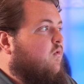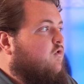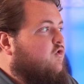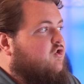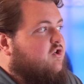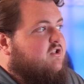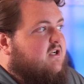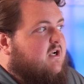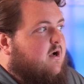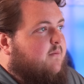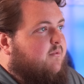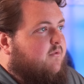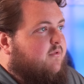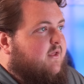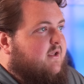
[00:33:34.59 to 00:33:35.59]
just a
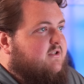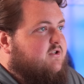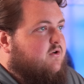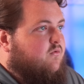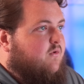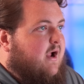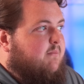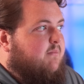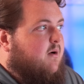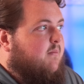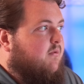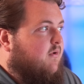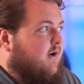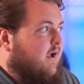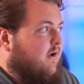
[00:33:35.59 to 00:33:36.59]
couple things to wrap up
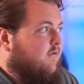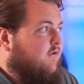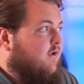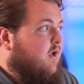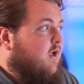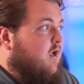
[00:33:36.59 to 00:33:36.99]
around.